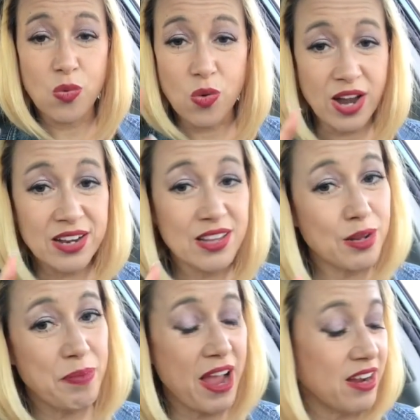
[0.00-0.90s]
one
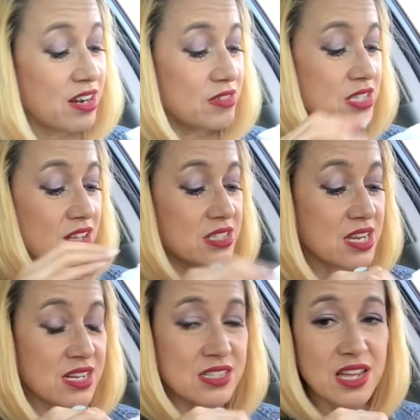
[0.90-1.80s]
little packet of
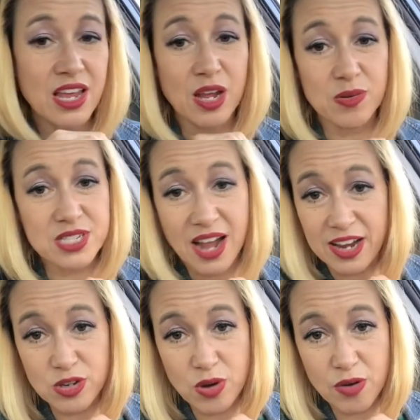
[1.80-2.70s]
saltines, it would
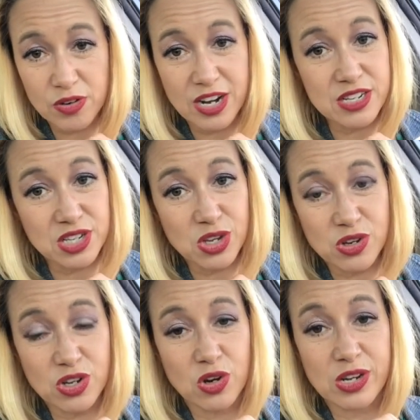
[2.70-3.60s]
tide you over until you
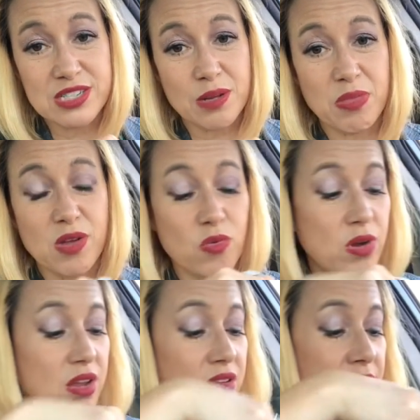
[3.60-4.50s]
can go get something
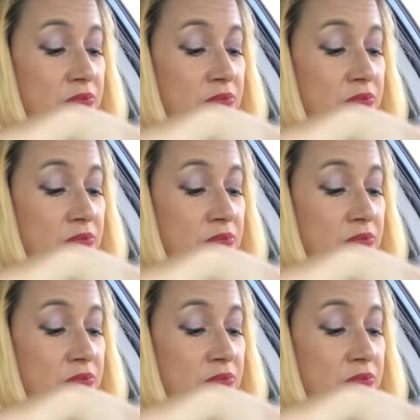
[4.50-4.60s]
real.